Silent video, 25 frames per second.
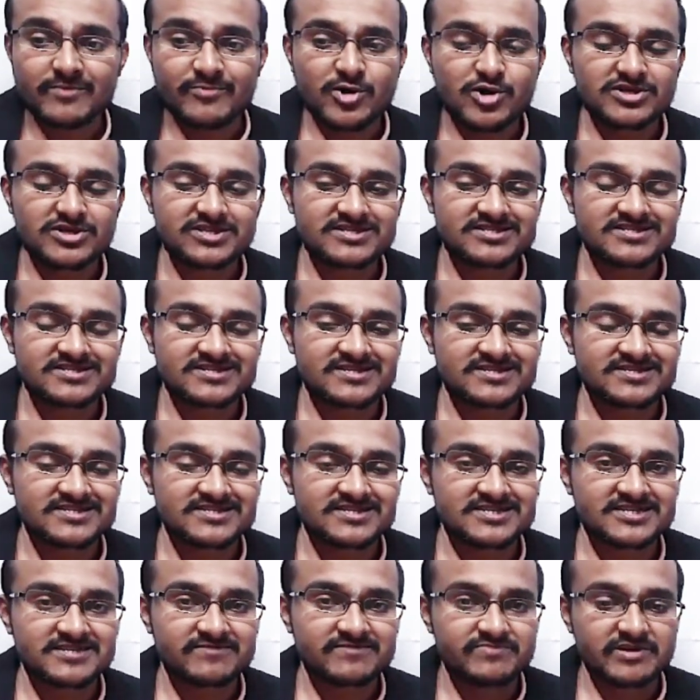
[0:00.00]
So among these
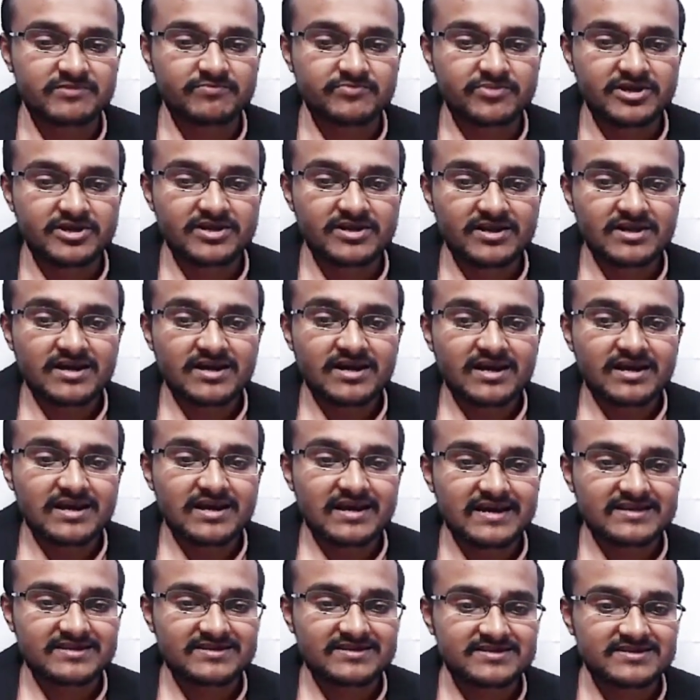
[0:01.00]
360 people,
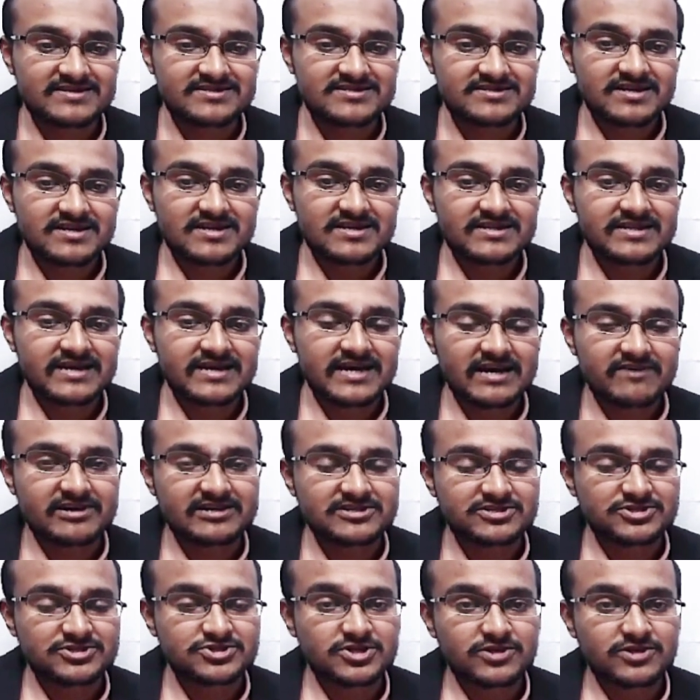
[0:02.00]
like this,
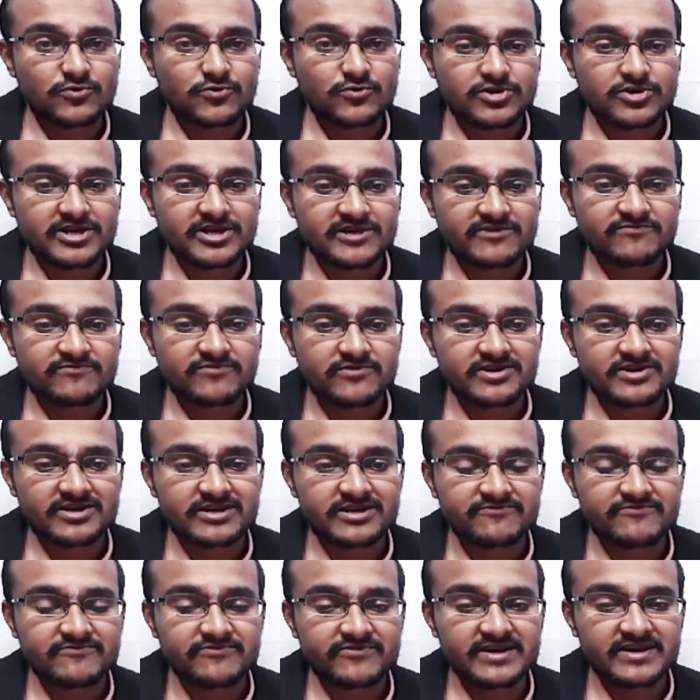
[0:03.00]
they have actually voted
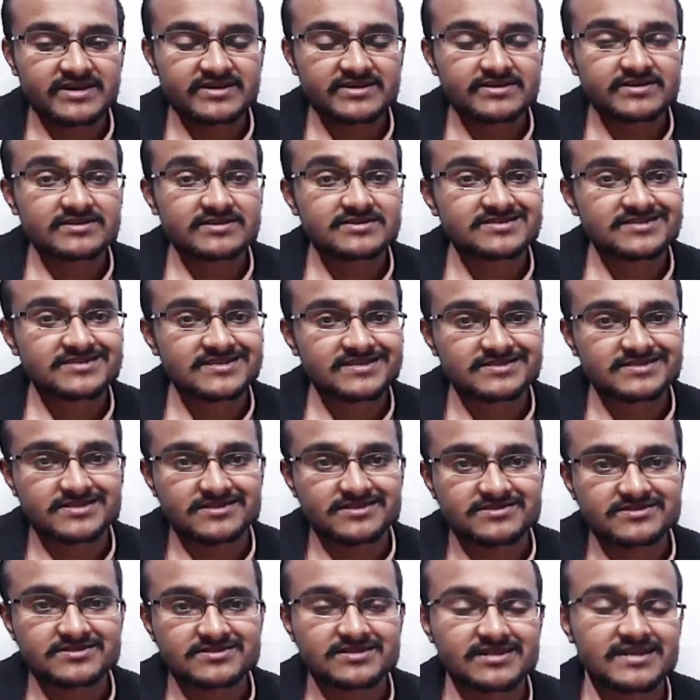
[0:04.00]
for different
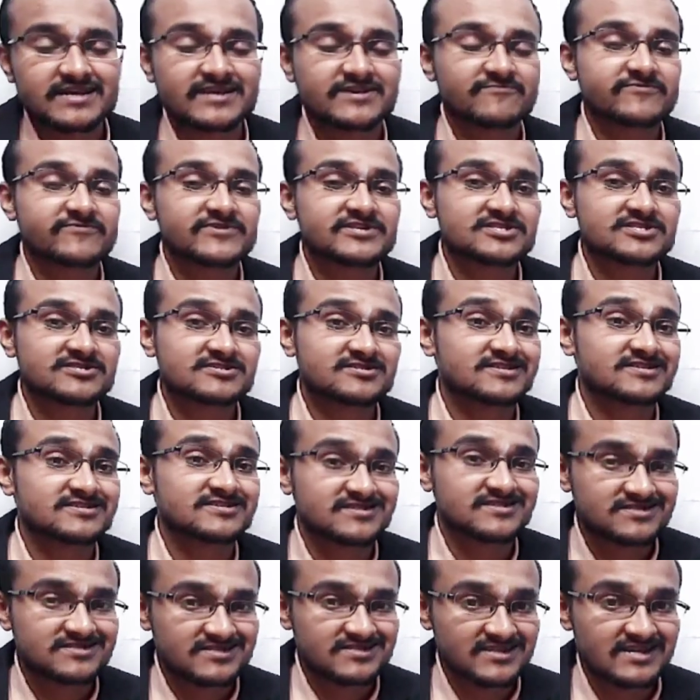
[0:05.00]
seasons, like which
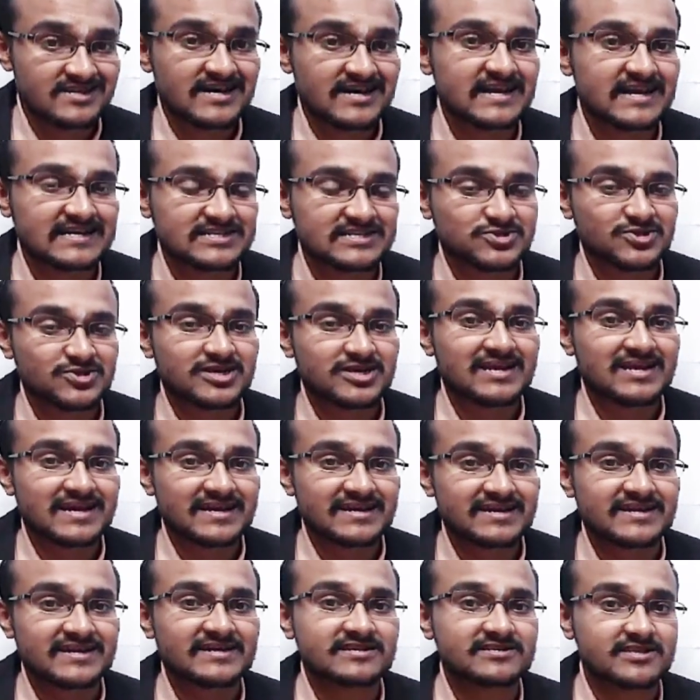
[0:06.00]
seasons they are
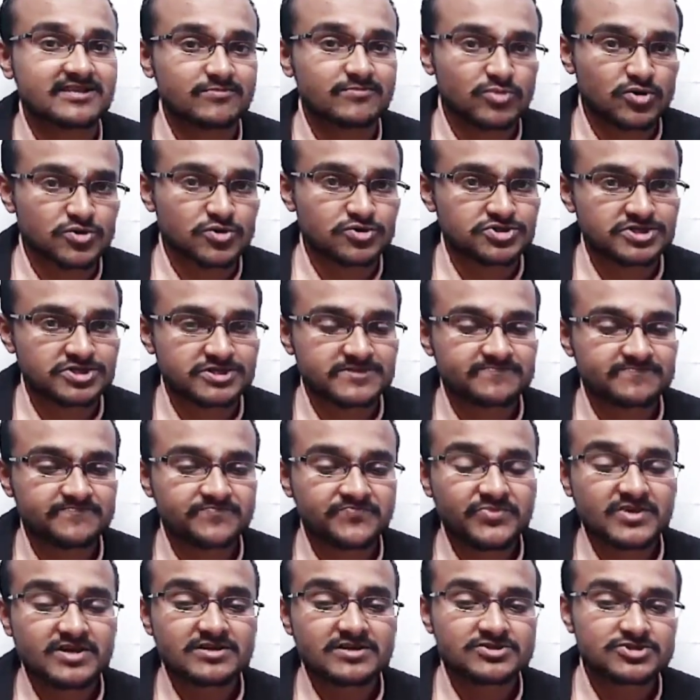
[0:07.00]
actually liking the
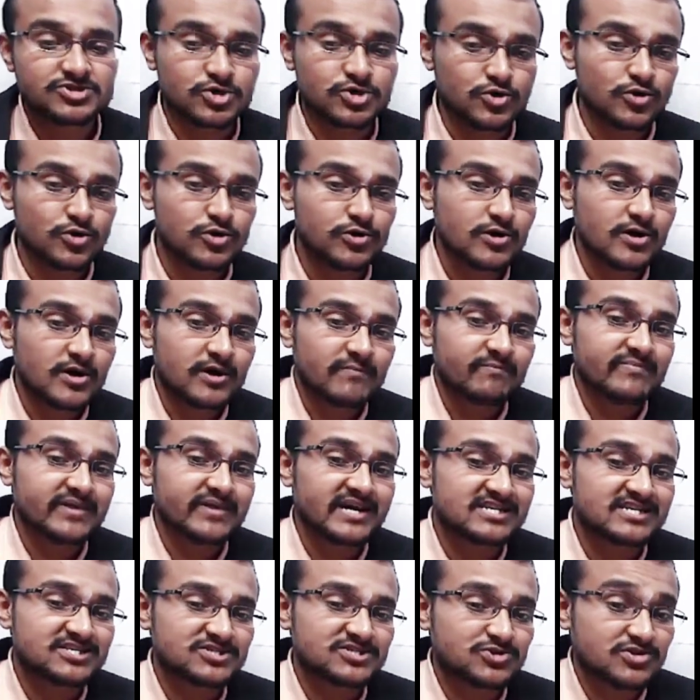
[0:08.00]
most. So
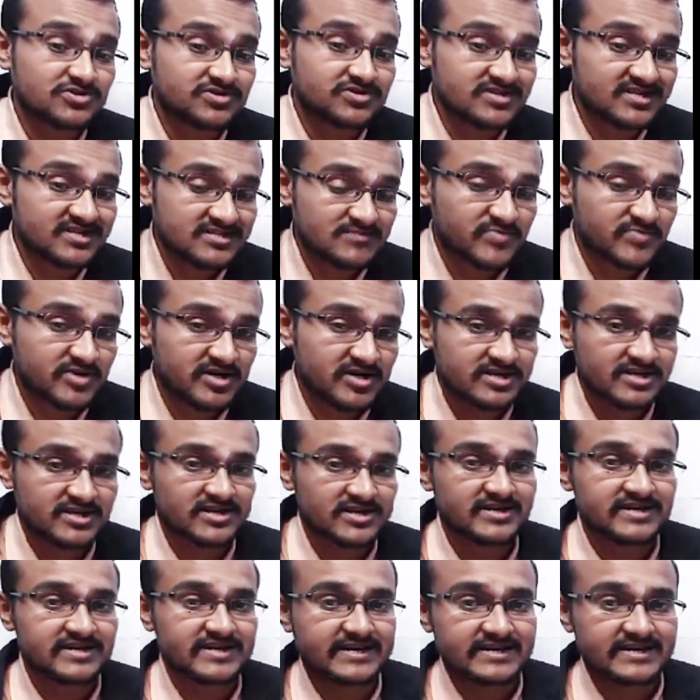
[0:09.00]
based on this
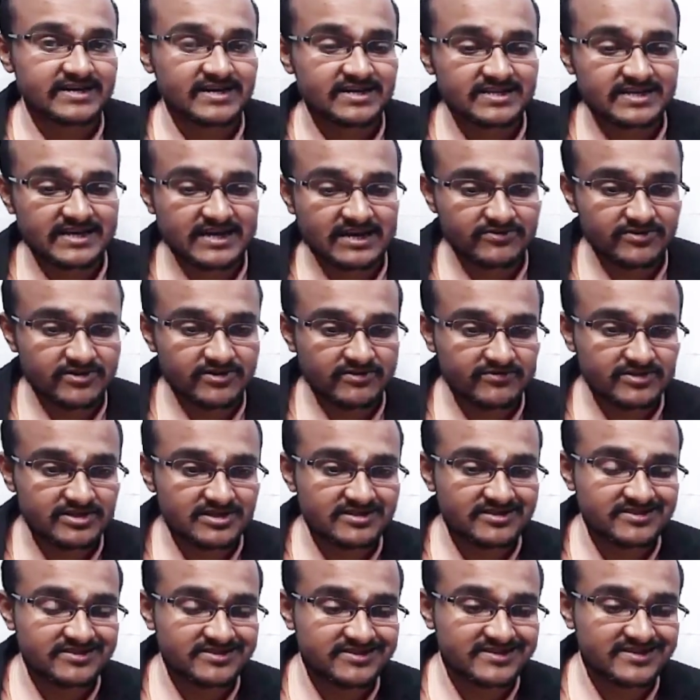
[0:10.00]
particular data, they have
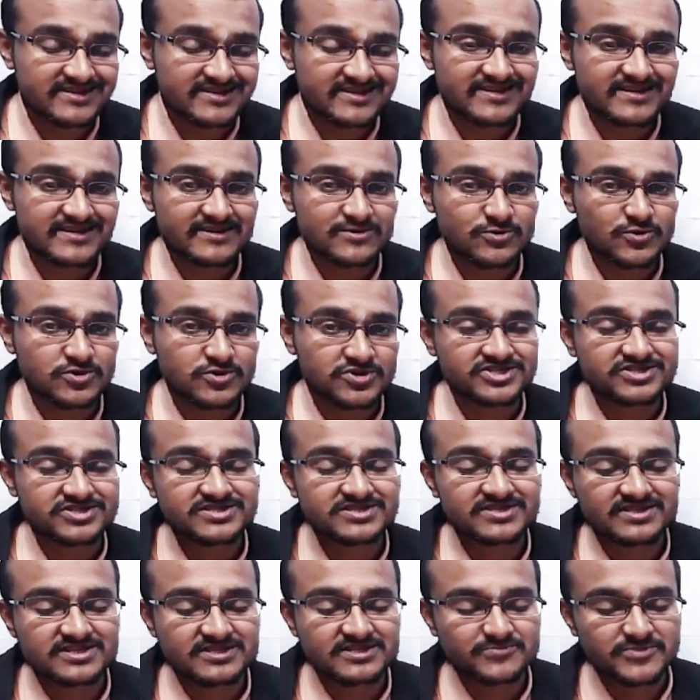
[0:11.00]
given 3
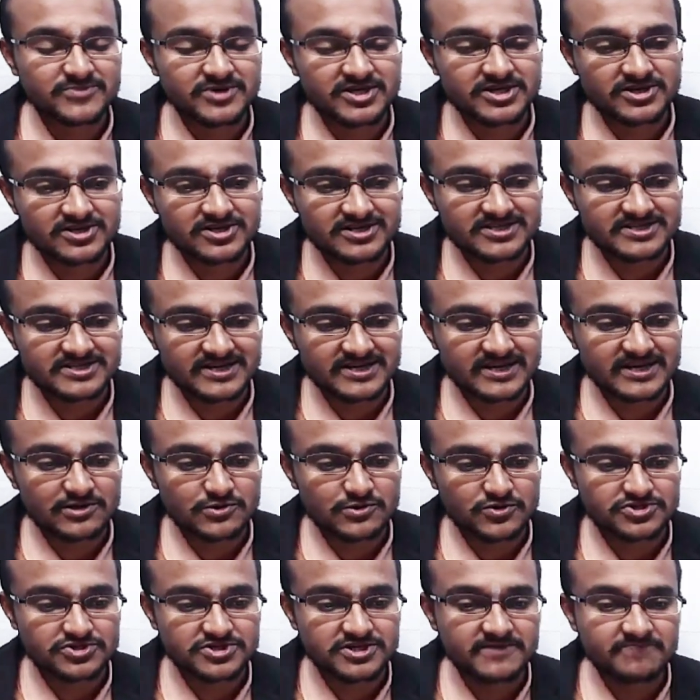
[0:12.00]
questions in this particular
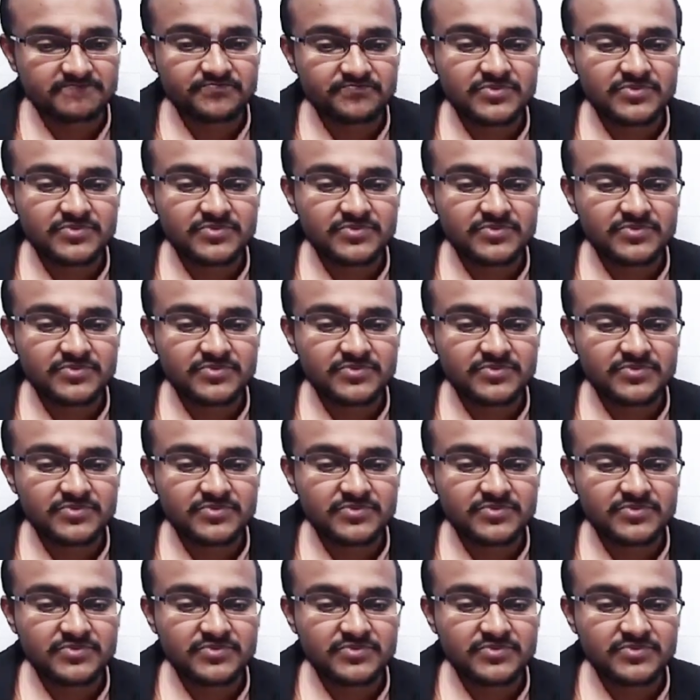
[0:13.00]
second